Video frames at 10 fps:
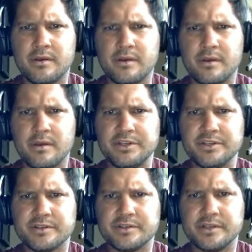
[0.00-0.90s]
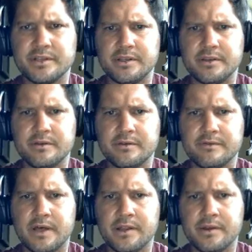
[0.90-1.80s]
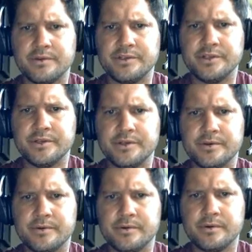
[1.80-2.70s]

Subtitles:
let me just see, followed you.